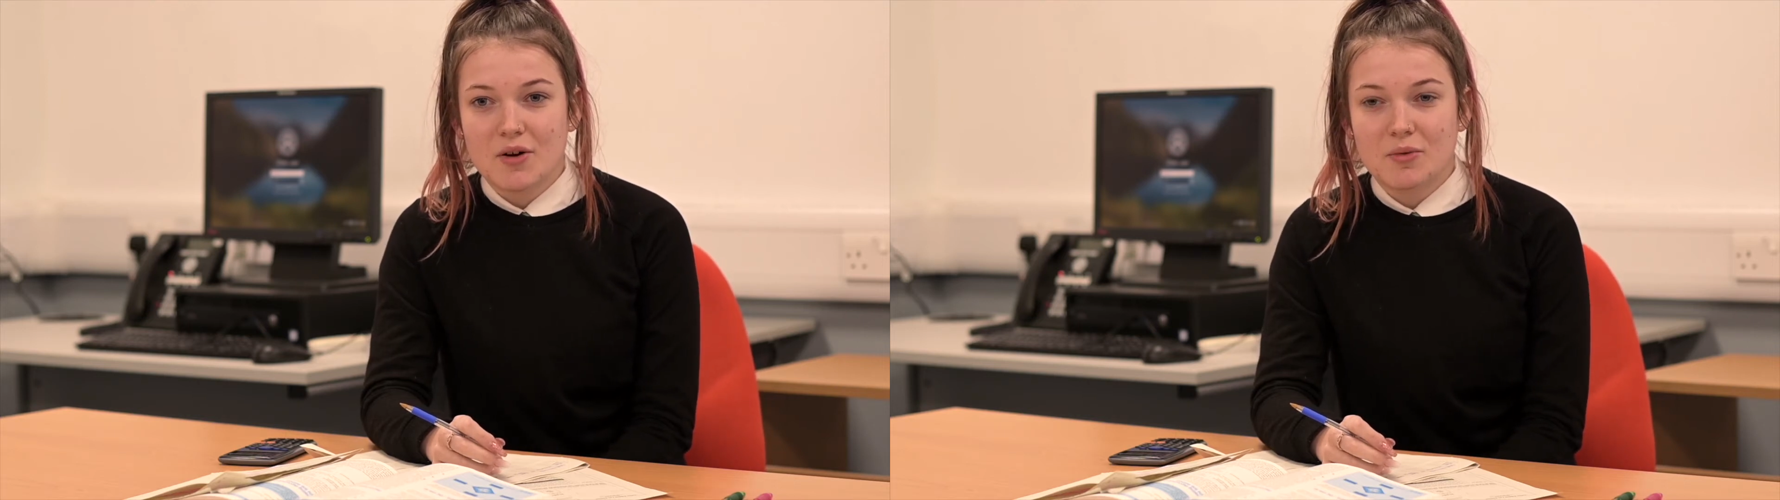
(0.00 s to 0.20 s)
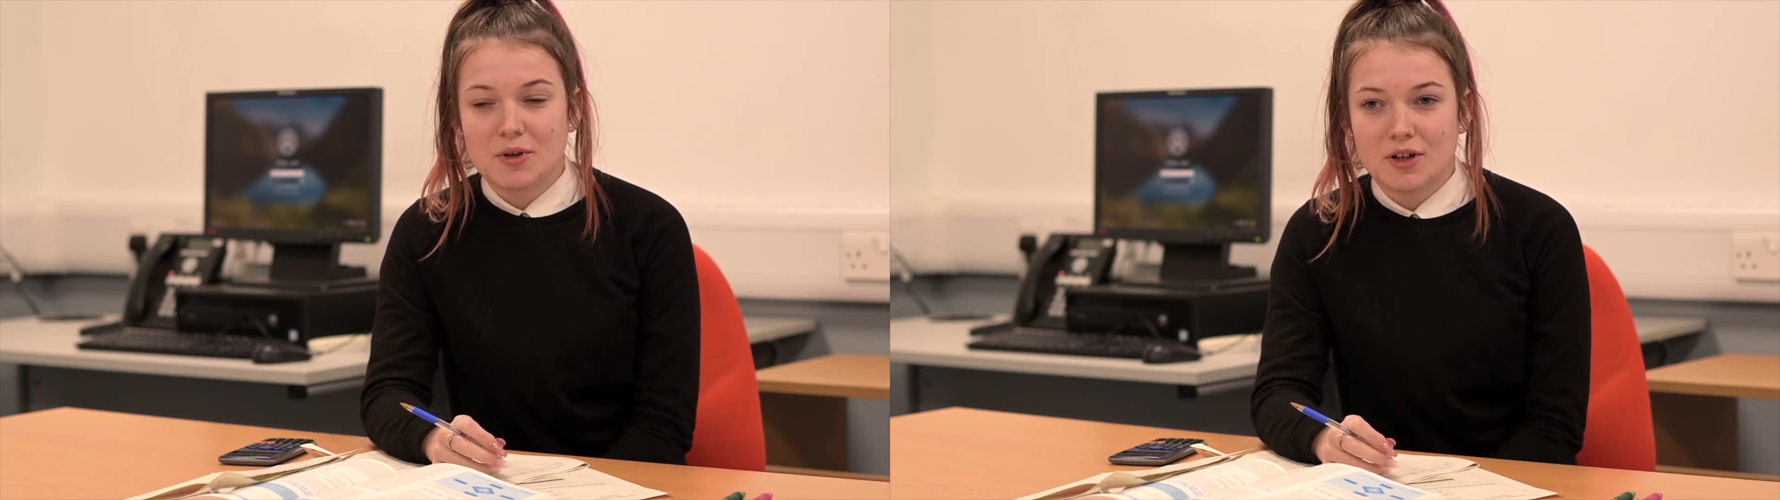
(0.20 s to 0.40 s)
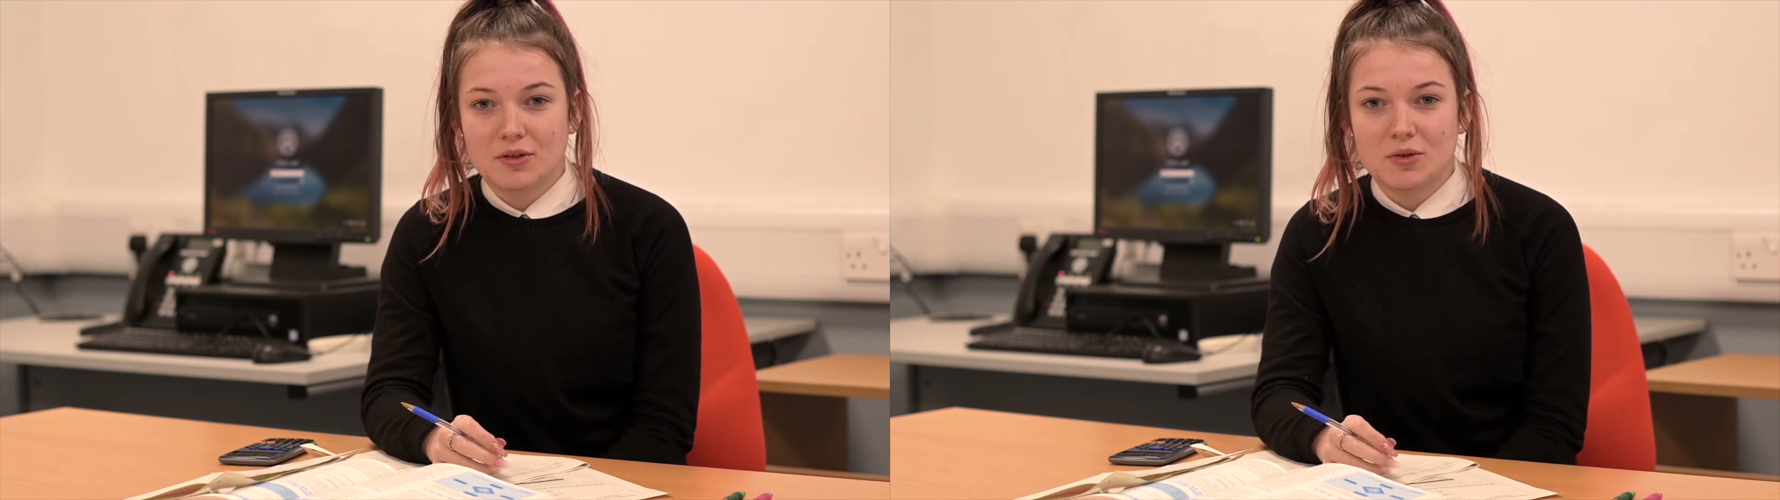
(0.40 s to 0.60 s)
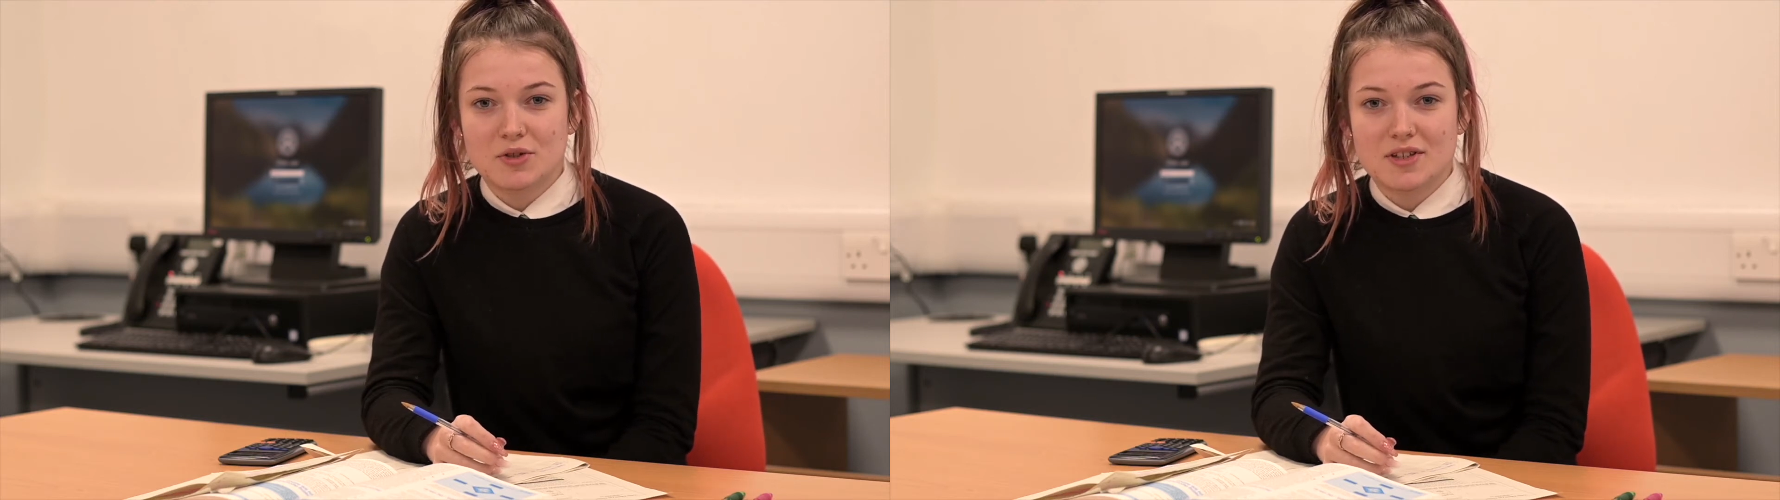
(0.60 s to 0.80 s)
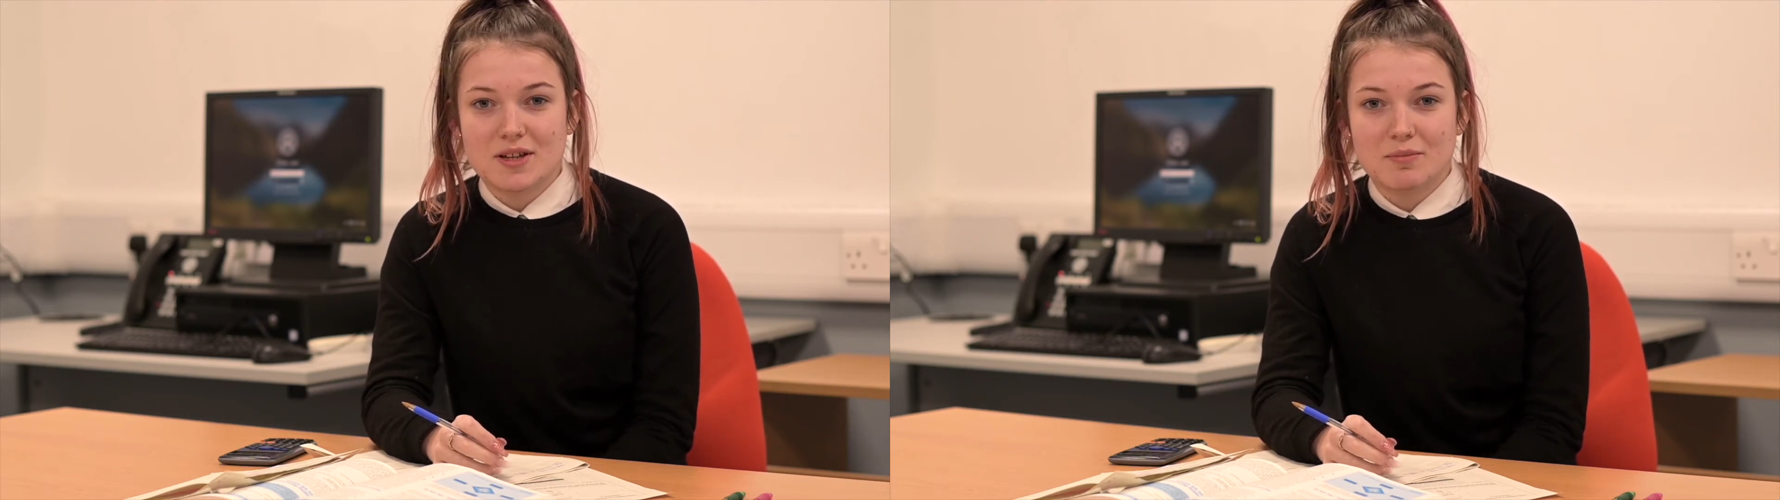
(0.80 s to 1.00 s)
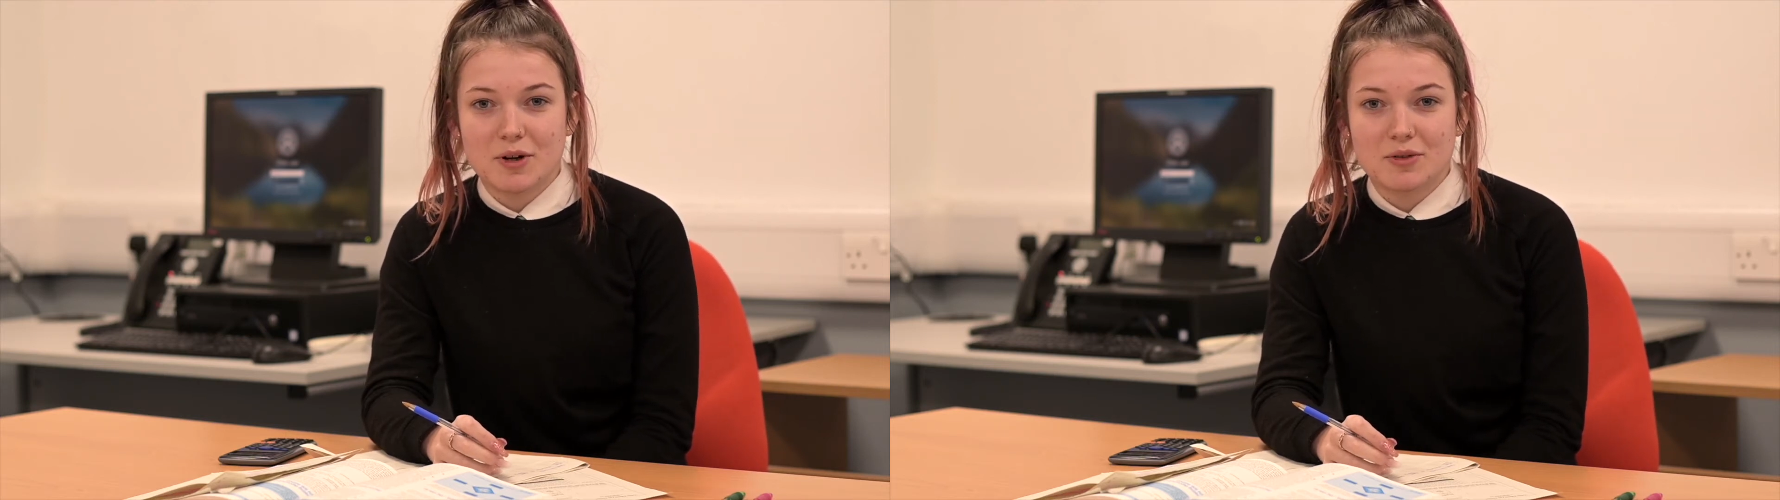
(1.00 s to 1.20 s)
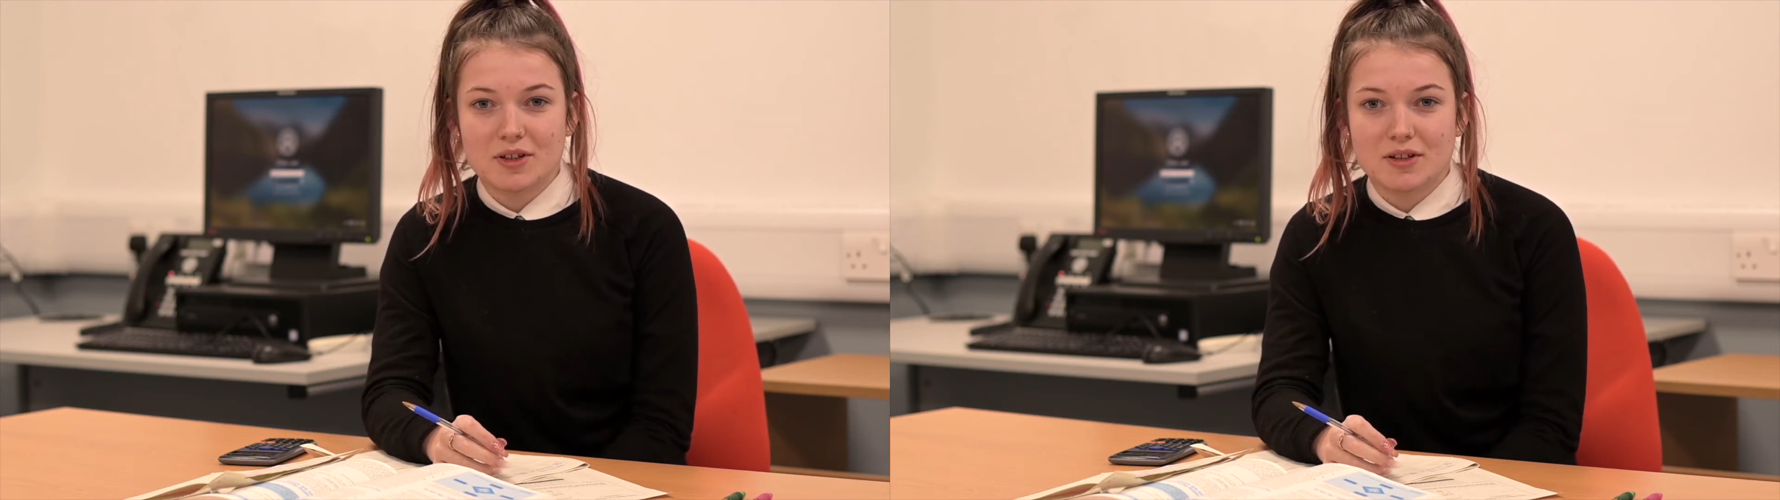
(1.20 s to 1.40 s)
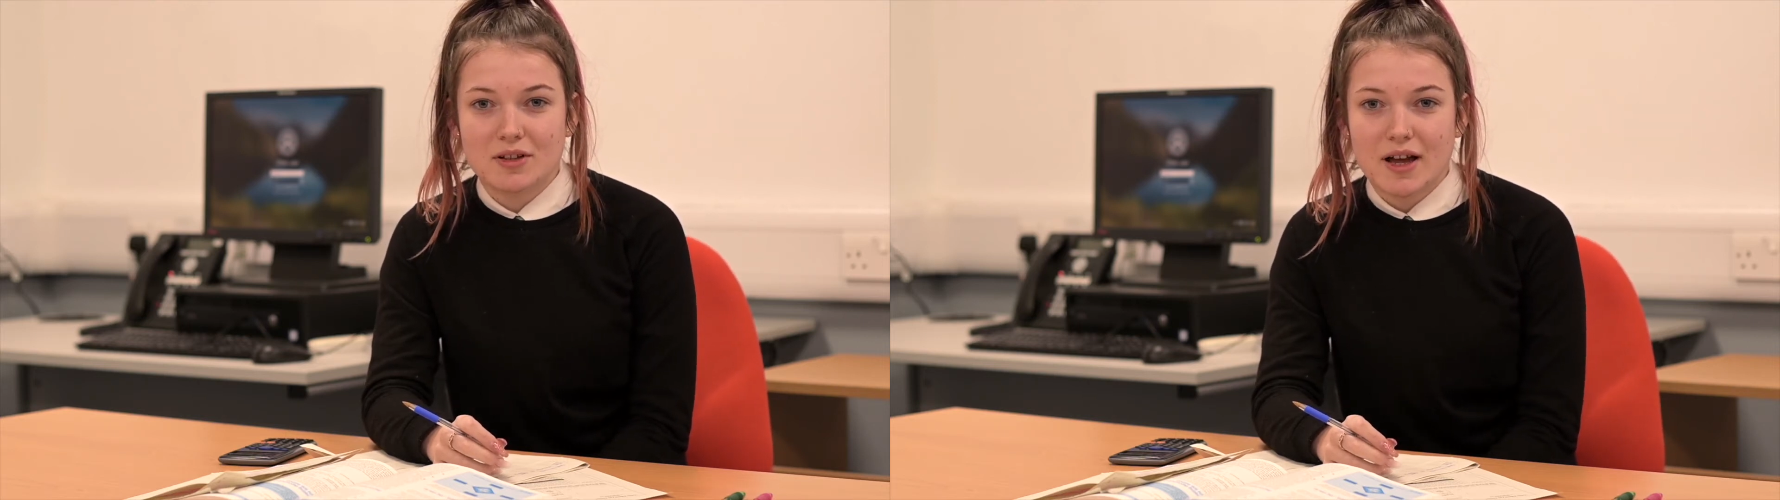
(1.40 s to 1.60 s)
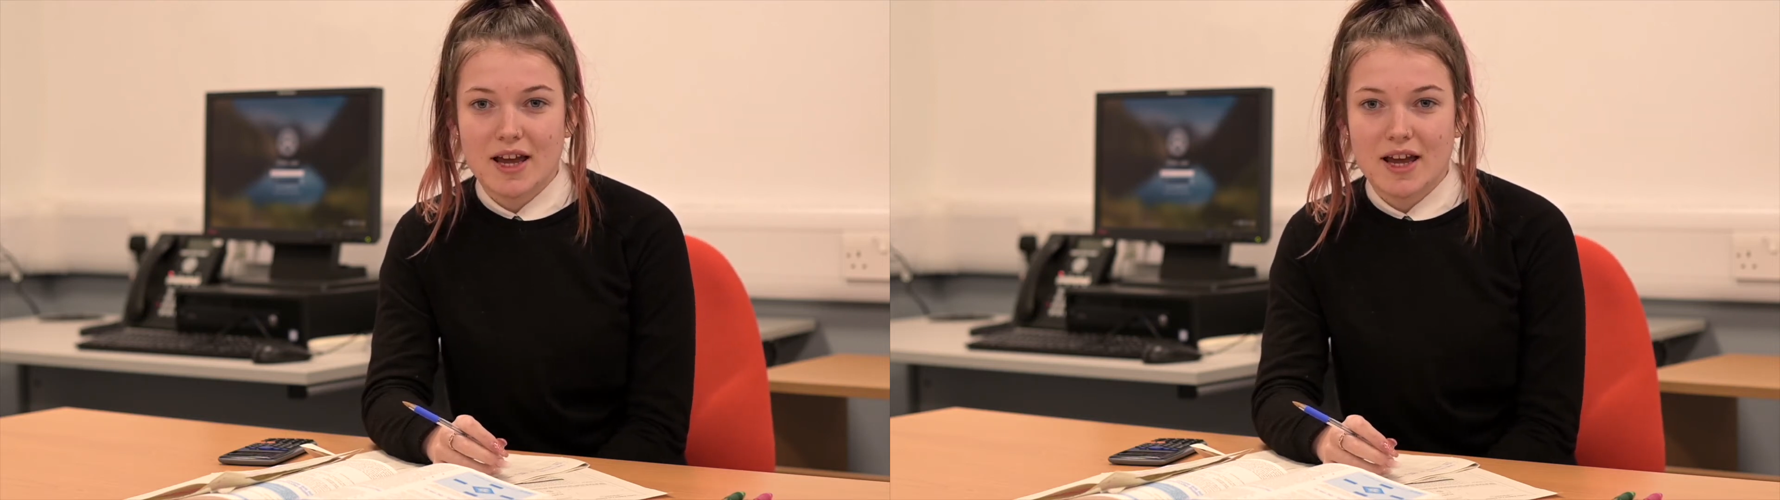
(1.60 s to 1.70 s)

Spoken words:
we done loads of team building